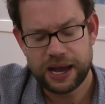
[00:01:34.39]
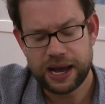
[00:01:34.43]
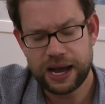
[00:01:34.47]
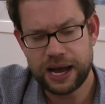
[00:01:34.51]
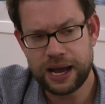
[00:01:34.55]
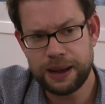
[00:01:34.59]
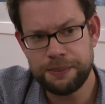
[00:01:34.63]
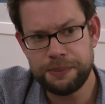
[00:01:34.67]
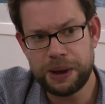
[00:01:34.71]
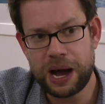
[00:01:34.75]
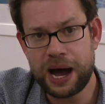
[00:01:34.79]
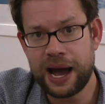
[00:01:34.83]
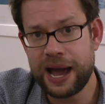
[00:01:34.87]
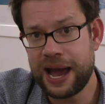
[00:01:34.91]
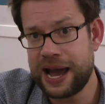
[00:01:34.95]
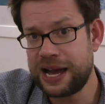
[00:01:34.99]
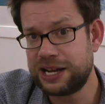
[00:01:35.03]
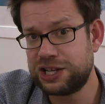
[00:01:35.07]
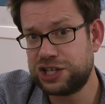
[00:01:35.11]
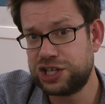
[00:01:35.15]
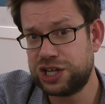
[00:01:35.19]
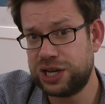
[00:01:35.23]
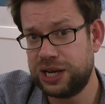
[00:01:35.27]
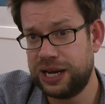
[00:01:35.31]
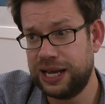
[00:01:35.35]
I
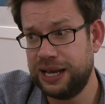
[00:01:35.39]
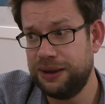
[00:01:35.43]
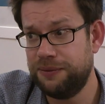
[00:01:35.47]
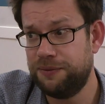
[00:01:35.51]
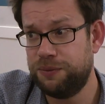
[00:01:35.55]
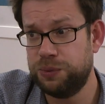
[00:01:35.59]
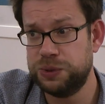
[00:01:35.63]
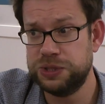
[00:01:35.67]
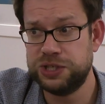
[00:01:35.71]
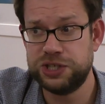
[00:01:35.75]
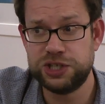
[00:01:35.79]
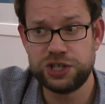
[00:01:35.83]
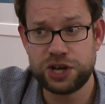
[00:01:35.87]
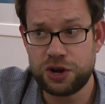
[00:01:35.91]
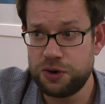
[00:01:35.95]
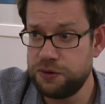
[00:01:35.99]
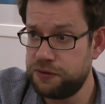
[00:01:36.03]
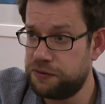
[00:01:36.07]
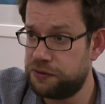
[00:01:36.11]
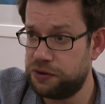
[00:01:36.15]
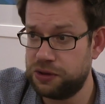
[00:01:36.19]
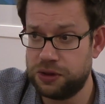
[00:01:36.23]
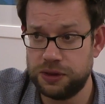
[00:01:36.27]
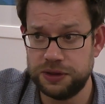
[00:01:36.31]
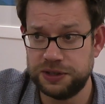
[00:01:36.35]
actually was so
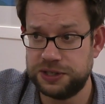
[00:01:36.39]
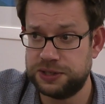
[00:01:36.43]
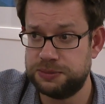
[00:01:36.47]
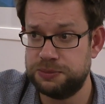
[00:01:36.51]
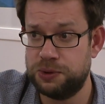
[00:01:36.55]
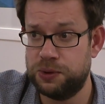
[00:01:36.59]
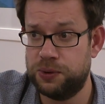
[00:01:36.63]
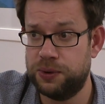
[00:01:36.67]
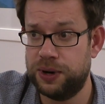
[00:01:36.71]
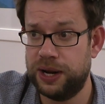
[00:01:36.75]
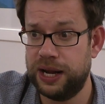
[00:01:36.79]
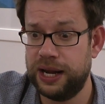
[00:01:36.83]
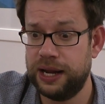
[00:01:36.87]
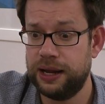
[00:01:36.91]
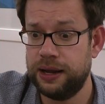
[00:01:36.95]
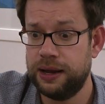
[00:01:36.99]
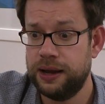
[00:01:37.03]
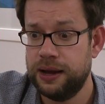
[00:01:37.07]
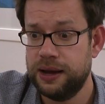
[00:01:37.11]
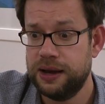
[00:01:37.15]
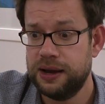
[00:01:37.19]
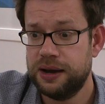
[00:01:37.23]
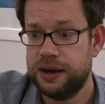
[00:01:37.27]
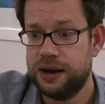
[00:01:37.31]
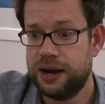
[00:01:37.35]
full this morning.
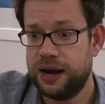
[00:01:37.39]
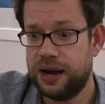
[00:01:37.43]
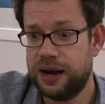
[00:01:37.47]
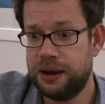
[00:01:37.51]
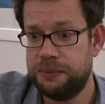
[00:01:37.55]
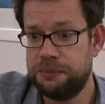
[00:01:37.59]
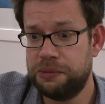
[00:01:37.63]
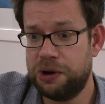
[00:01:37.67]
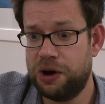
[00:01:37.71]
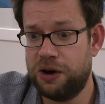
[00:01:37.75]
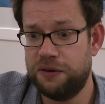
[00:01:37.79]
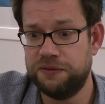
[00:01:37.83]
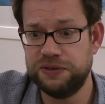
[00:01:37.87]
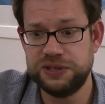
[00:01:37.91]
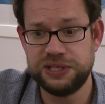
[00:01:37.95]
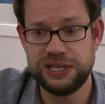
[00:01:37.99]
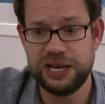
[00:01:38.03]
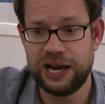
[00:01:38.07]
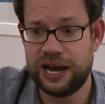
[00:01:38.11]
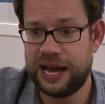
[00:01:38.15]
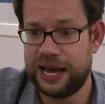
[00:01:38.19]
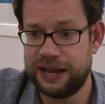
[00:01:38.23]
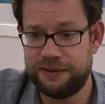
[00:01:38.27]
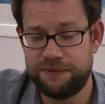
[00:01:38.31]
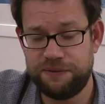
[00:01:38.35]
Obviously
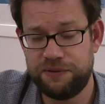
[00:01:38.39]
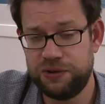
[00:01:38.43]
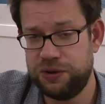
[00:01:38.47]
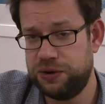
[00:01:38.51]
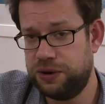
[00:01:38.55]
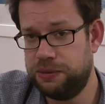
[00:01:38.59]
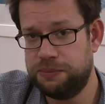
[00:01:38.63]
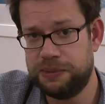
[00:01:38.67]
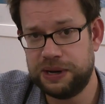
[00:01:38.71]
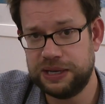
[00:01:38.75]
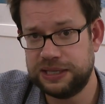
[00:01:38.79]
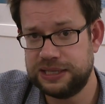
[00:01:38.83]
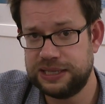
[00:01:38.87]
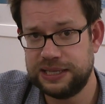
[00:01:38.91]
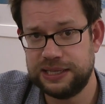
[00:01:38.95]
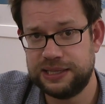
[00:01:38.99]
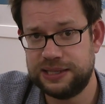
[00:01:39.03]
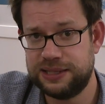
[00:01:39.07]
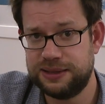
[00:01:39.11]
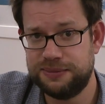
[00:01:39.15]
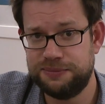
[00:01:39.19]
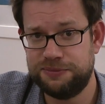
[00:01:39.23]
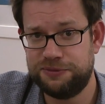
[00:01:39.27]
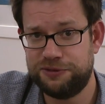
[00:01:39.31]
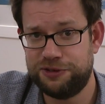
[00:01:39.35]
I had food in my
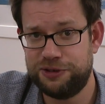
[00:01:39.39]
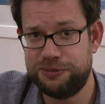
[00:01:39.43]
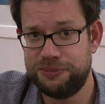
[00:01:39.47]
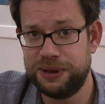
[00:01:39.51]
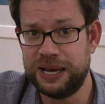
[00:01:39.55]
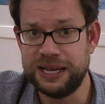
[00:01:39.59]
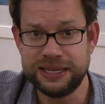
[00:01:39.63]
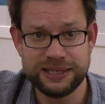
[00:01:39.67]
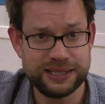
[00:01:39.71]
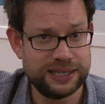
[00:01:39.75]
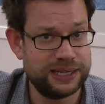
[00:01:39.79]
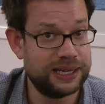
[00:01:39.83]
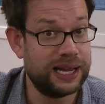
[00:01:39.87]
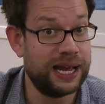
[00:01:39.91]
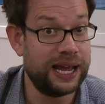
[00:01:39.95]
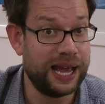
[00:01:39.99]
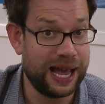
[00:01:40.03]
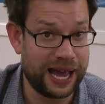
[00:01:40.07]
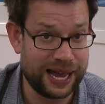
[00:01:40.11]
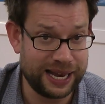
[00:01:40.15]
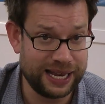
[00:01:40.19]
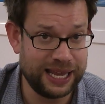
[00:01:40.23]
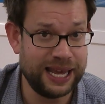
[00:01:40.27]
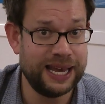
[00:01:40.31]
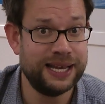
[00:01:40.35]
system from yesterday,
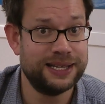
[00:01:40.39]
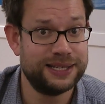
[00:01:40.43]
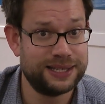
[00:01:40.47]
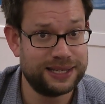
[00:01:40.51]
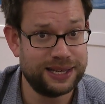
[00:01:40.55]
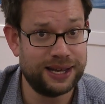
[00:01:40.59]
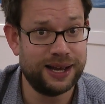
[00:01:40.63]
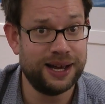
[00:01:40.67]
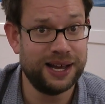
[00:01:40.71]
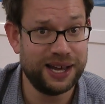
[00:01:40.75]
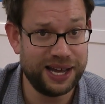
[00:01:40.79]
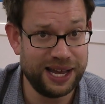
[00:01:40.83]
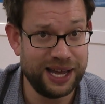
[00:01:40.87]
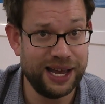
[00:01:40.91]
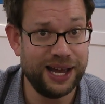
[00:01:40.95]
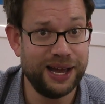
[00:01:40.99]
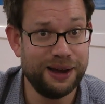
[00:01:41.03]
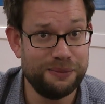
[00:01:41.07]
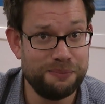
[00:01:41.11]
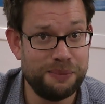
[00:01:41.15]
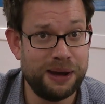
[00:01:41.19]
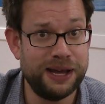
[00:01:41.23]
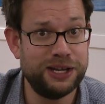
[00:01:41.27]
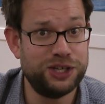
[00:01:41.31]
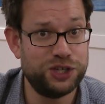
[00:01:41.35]
and yes,
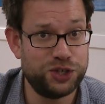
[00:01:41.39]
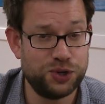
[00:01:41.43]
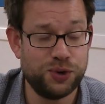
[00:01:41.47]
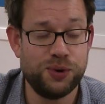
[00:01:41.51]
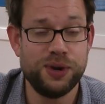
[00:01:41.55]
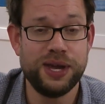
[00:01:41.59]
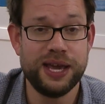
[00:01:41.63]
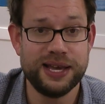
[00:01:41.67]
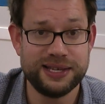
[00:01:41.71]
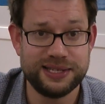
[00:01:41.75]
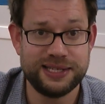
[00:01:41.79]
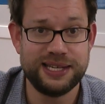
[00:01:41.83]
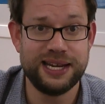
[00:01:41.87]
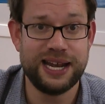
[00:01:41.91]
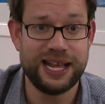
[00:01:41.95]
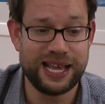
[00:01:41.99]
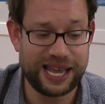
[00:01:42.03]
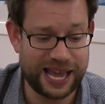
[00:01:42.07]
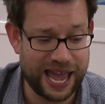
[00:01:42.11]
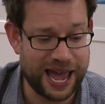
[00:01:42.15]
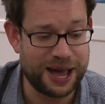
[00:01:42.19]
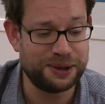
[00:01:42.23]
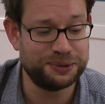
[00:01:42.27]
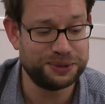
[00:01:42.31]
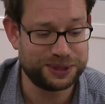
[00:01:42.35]
I made sure yesterday
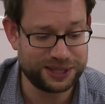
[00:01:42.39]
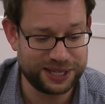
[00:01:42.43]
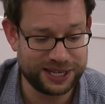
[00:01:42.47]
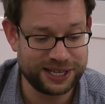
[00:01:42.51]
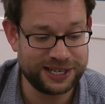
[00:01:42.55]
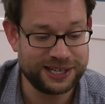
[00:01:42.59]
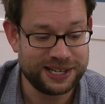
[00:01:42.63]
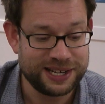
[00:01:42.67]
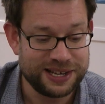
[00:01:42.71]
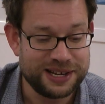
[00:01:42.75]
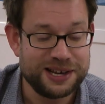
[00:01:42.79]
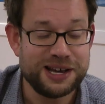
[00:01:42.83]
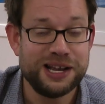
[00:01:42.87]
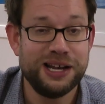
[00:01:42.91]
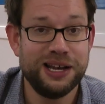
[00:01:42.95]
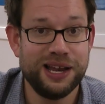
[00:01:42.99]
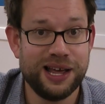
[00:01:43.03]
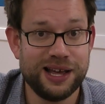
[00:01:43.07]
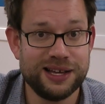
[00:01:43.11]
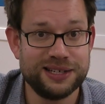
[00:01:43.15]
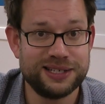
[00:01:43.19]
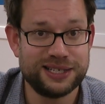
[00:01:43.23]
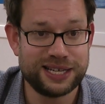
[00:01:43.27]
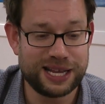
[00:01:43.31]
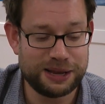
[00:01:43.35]
counted.
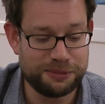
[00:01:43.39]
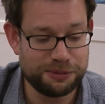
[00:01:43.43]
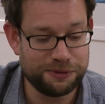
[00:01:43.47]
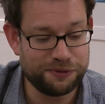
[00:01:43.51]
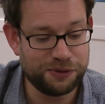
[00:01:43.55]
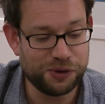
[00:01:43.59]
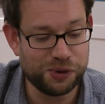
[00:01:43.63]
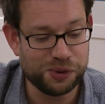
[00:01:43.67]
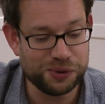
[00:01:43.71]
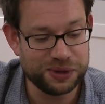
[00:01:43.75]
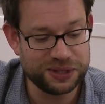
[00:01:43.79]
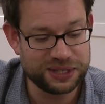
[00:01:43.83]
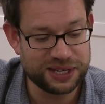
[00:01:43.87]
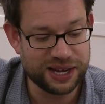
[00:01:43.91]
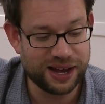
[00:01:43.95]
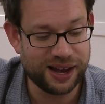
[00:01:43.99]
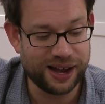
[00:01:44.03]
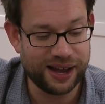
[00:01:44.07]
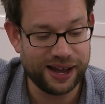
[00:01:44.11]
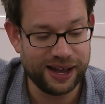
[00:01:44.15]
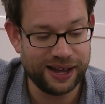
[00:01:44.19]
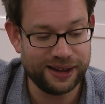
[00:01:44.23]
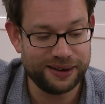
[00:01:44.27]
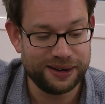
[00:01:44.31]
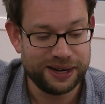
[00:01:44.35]
Last day before the
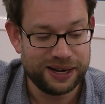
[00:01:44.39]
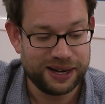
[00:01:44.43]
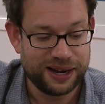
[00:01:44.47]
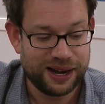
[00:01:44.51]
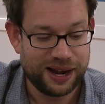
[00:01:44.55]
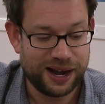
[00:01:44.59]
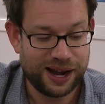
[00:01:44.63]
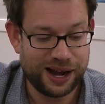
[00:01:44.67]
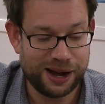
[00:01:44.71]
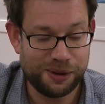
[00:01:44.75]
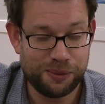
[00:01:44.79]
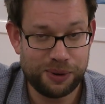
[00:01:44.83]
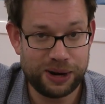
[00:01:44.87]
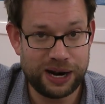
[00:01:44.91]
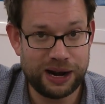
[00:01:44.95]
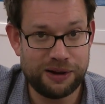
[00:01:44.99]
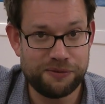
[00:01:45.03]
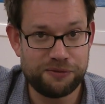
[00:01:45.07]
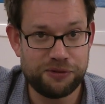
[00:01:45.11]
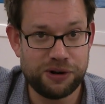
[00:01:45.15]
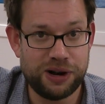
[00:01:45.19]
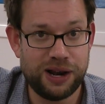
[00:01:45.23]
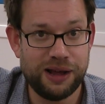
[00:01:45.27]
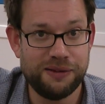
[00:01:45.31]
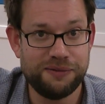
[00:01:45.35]
diet, went
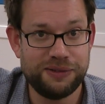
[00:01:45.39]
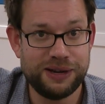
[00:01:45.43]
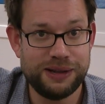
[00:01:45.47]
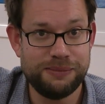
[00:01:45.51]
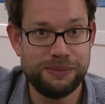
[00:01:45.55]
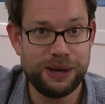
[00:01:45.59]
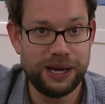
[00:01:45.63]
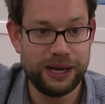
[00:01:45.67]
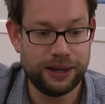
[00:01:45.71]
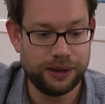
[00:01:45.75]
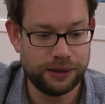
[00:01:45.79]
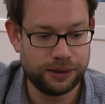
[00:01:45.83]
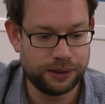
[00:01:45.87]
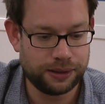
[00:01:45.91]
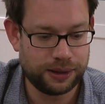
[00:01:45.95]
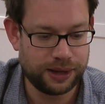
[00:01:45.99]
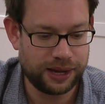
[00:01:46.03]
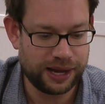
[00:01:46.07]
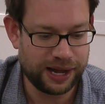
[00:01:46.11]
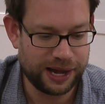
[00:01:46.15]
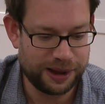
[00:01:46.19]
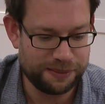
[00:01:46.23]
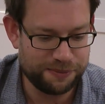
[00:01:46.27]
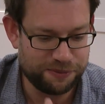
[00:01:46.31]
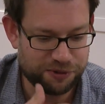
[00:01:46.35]
out for a lovely meal
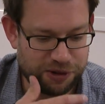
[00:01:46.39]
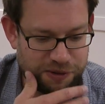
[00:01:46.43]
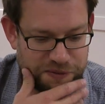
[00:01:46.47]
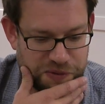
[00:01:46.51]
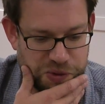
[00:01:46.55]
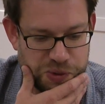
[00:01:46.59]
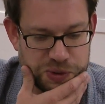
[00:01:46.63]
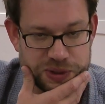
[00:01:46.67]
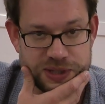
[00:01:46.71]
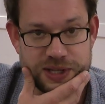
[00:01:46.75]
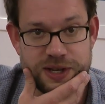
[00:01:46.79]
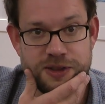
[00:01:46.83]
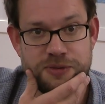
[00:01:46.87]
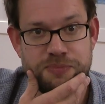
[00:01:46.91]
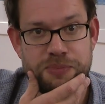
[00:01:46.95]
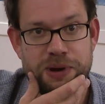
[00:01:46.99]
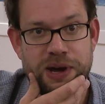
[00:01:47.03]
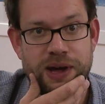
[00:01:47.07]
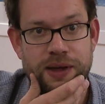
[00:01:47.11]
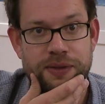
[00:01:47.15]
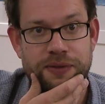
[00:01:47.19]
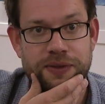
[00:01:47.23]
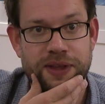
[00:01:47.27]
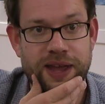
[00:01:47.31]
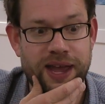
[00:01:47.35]
for a 40th
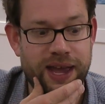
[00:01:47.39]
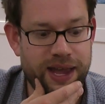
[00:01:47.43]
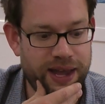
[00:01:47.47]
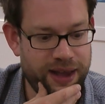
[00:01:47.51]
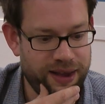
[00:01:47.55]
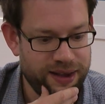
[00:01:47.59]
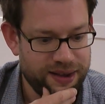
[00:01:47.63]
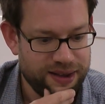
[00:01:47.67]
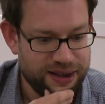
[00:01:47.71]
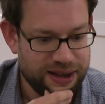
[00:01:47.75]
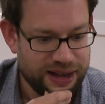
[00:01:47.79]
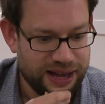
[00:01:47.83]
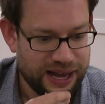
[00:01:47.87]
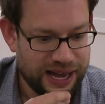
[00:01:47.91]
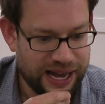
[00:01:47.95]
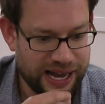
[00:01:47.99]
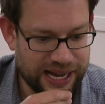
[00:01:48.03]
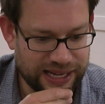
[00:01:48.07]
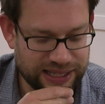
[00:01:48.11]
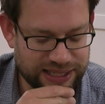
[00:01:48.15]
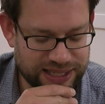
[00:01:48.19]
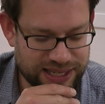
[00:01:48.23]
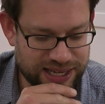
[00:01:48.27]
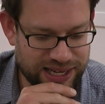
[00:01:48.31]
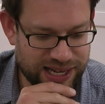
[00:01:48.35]
birthday,
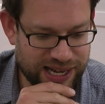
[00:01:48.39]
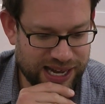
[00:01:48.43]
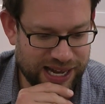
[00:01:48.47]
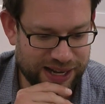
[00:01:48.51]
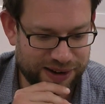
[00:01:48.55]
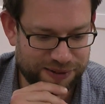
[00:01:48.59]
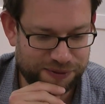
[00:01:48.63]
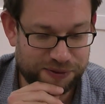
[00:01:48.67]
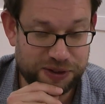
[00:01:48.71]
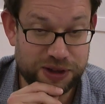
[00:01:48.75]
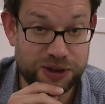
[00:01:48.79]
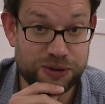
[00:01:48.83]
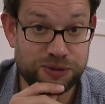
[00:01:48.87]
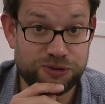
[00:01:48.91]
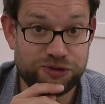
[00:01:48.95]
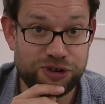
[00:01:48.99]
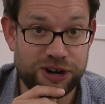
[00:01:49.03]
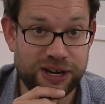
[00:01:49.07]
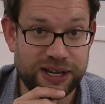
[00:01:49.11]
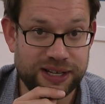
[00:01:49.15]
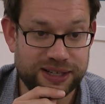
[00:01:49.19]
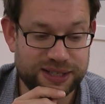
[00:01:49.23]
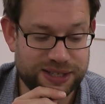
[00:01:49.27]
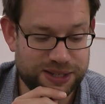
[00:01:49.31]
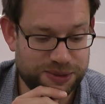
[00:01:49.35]
had a few
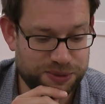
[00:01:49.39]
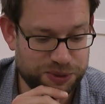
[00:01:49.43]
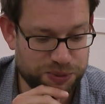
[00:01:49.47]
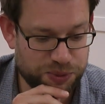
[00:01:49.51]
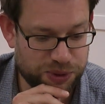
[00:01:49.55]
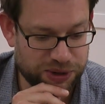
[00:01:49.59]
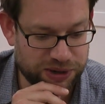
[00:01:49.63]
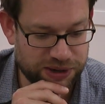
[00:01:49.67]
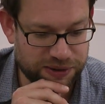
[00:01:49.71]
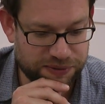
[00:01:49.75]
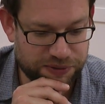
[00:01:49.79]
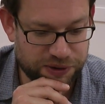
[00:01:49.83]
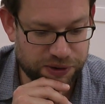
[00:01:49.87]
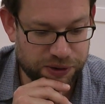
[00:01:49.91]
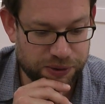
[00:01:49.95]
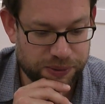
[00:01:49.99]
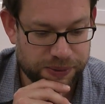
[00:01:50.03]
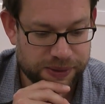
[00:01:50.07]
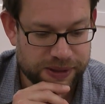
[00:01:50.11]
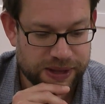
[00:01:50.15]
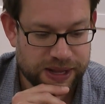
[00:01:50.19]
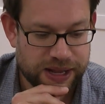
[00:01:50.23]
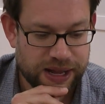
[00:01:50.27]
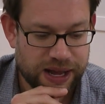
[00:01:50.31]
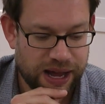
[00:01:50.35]
drinks. It was wonderful.
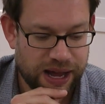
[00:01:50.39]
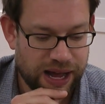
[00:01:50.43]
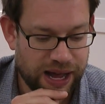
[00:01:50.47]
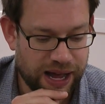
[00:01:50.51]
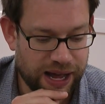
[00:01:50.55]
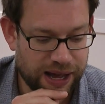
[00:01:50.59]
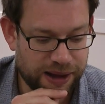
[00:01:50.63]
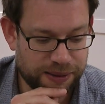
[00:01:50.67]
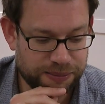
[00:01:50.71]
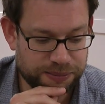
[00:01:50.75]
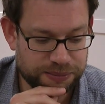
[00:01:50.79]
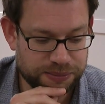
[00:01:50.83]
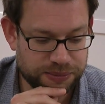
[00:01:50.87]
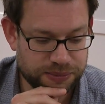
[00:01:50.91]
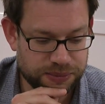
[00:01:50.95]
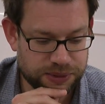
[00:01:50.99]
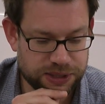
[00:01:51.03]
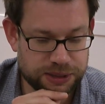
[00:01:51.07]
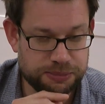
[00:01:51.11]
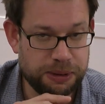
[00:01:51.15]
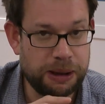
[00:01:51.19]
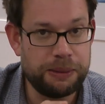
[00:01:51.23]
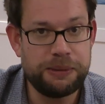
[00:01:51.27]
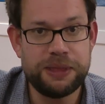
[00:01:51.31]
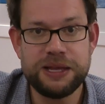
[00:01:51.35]

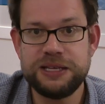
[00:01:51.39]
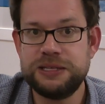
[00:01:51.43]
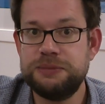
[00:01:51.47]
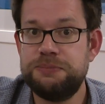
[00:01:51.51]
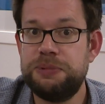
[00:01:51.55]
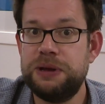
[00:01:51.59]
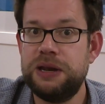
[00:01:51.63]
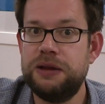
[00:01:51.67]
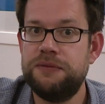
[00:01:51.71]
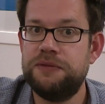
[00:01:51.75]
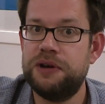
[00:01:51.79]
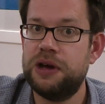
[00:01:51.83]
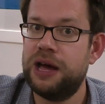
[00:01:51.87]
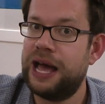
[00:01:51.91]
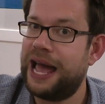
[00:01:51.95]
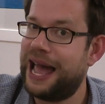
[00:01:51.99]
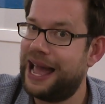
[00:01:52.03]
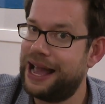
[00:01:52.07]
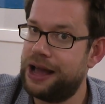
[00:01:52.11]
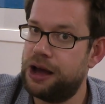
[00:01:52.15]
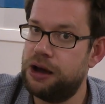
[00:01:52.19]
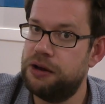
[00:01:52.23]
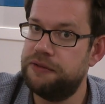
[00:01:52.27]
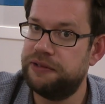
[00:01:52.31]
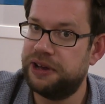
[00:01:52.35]
So maybe there's a bit of a
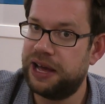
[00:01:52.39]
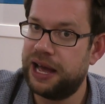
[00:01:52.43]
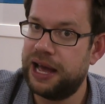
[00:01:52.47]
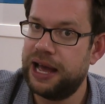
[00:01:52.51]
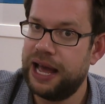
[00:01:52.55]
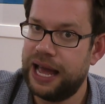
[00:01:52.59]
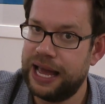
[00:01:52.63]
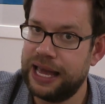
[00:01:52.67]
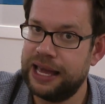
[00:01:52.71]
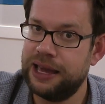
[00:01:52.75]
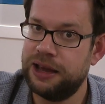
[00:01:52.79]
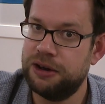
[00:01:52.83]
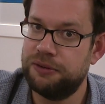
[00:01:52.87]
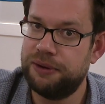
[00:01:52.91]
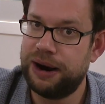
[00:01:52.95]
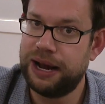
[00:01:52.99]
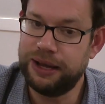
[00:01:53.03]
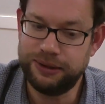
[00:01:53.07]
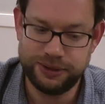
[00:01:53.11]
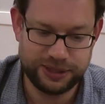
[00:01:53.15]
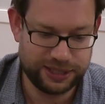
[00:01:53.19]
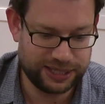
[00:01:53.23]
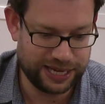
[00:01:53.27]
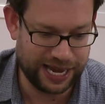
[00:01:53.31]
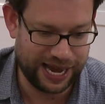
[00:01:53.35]
hangover hanging
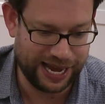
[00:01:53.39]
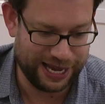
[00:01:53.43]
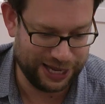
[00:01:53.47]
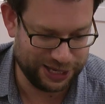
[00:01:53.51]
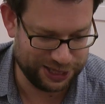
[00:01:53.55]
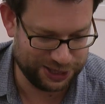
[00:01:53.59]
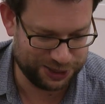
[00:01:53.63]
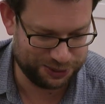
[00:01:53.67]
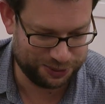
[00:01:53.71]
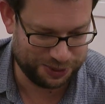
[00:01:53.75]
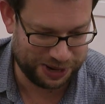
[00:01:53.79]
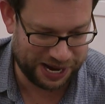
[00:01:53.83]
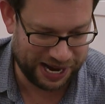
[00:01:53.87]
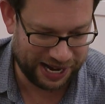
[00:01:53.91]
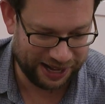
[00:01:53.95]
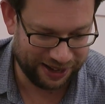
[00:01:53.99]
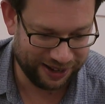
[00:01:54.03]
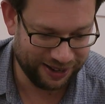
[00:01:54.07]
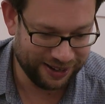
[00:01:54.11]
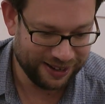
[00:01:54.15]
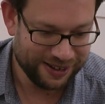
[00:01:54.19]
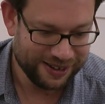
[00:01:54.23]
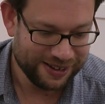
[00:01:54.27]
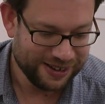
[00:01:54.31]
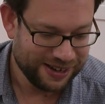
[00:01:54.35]
around today as
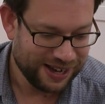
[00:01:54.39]
well.